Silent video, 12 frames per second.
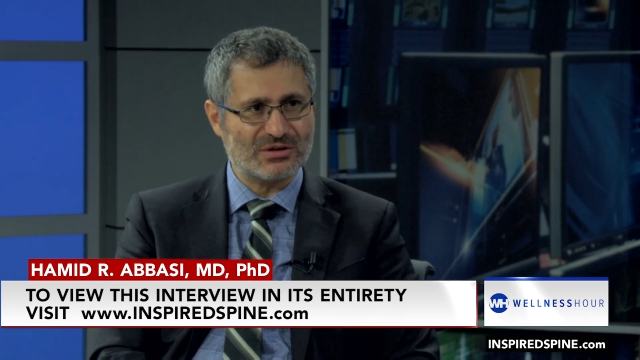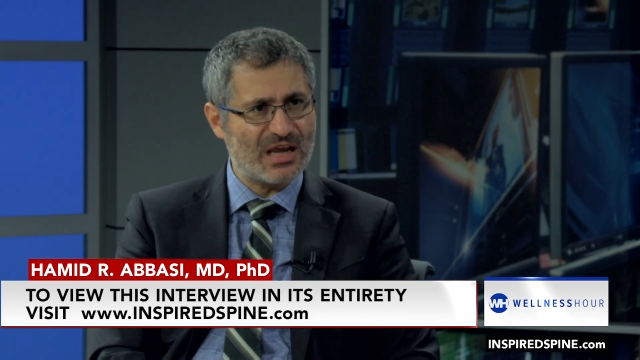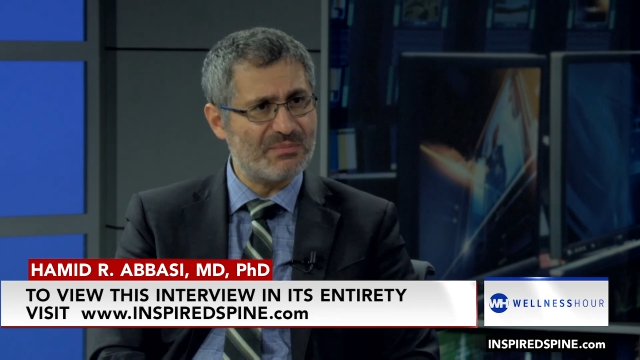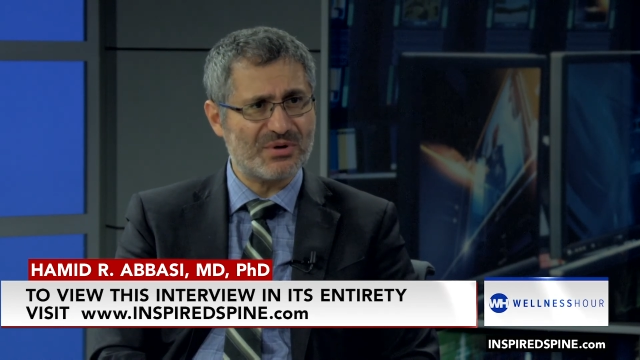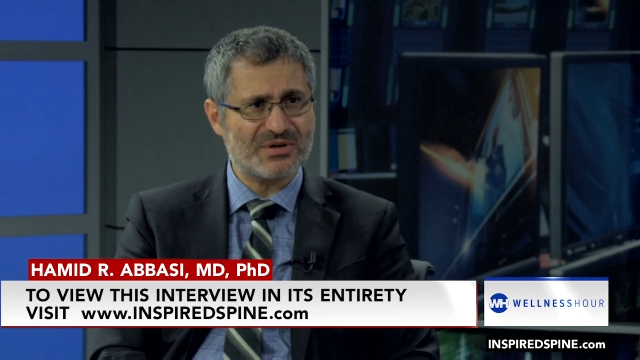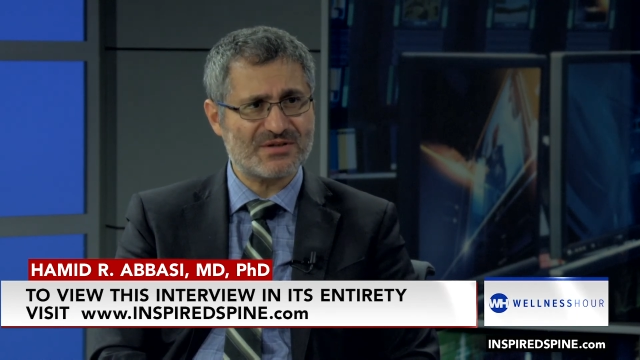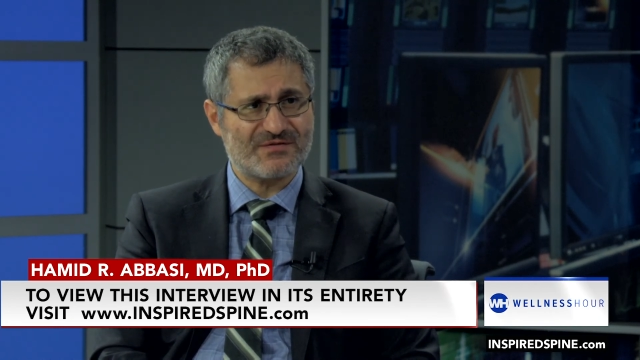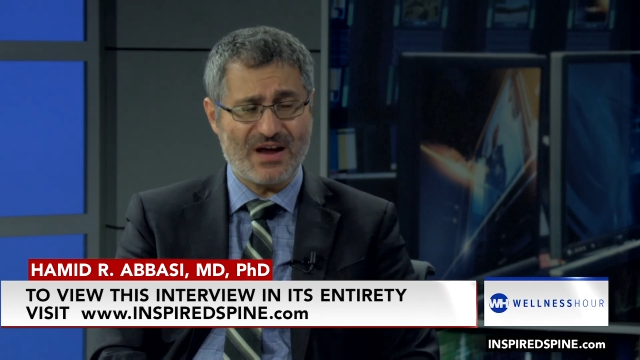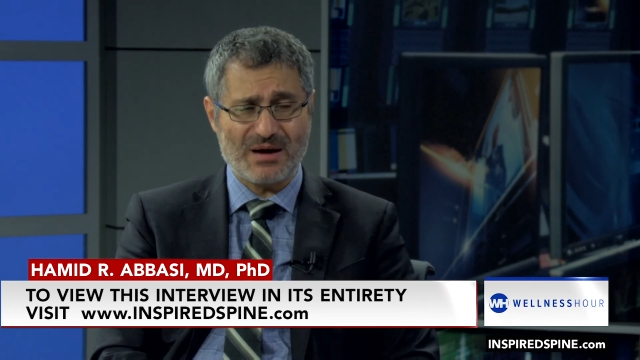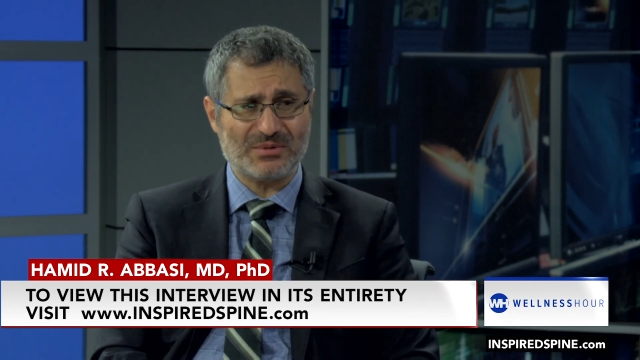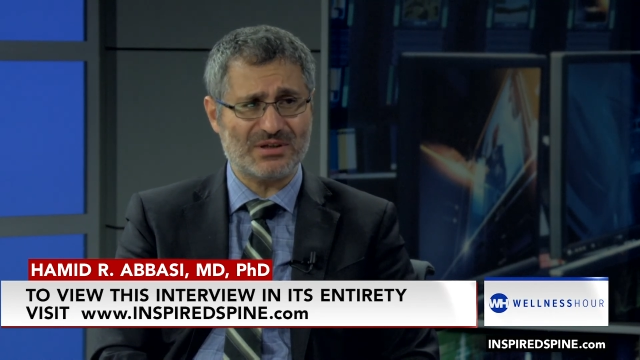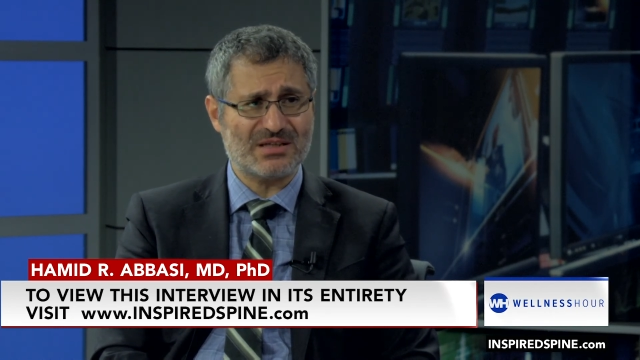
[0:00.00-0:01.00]
neighbors
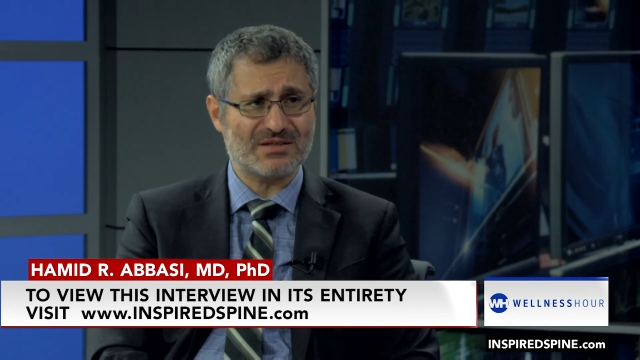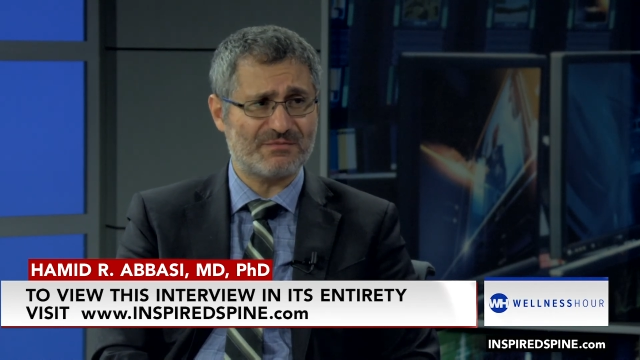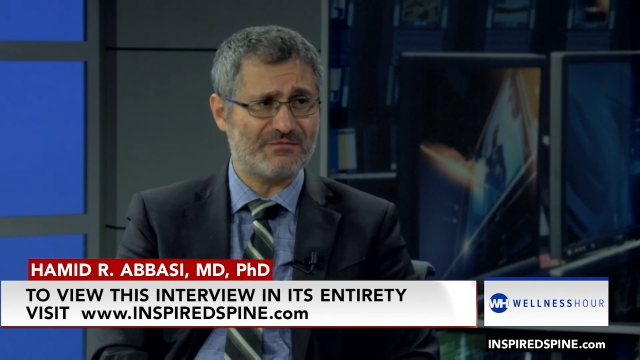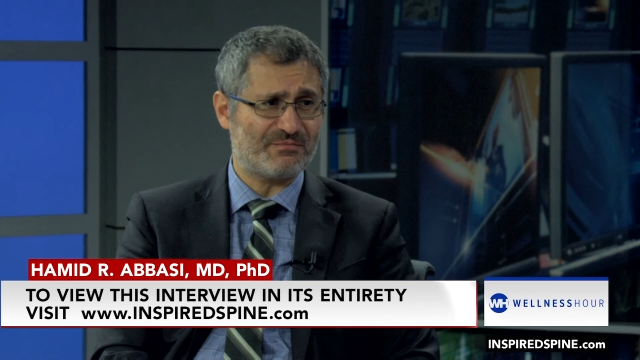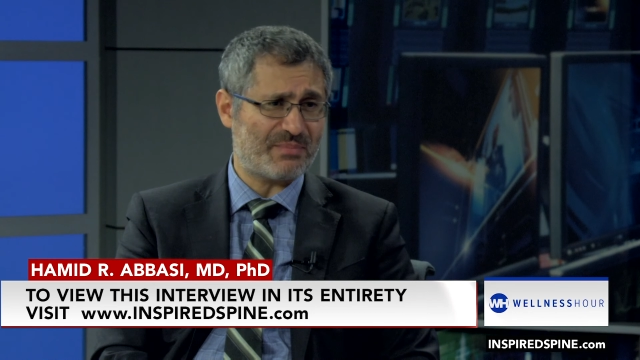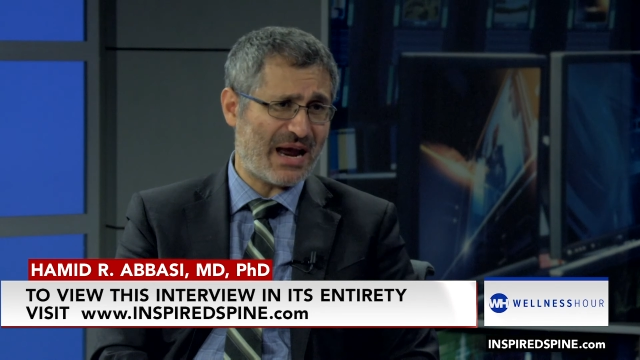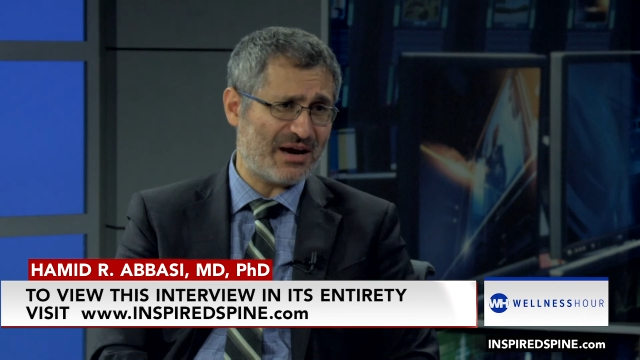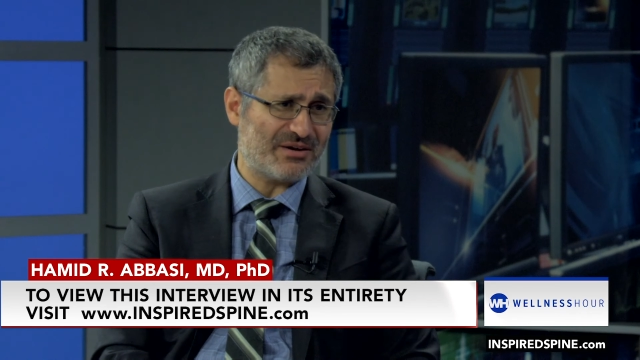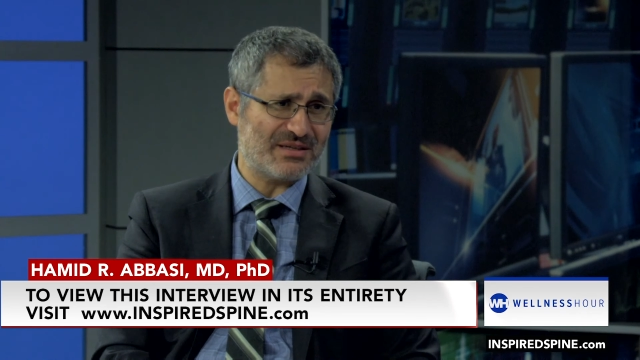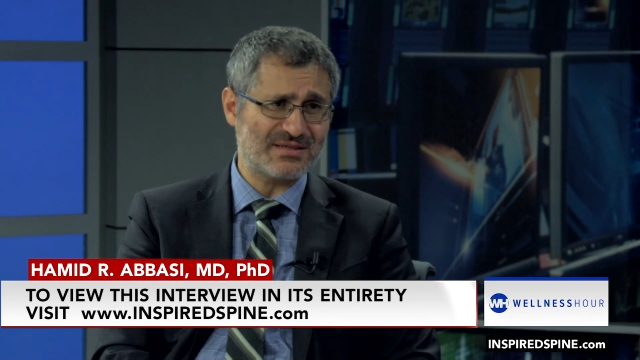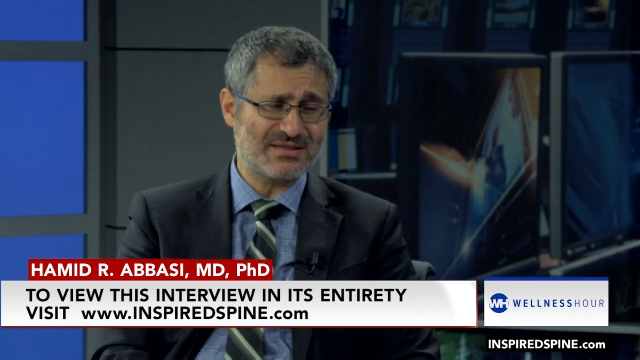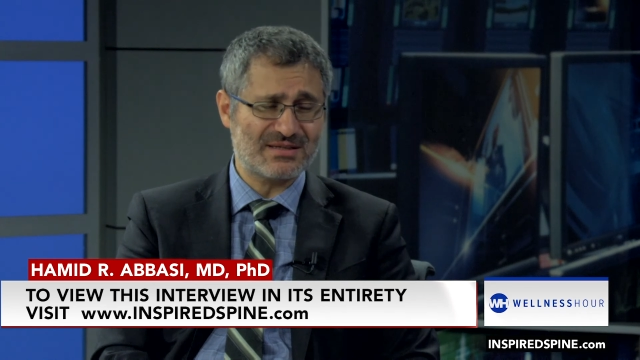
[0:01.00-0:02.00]
families
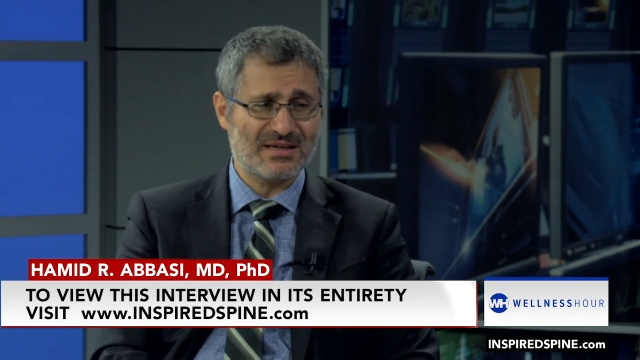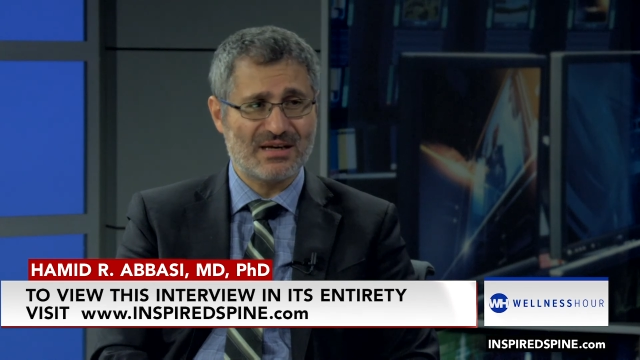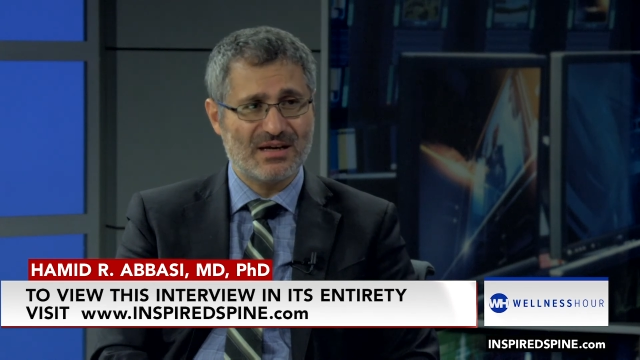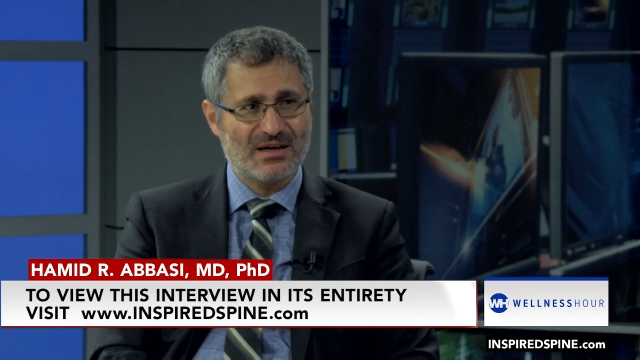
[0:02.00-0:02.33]
parents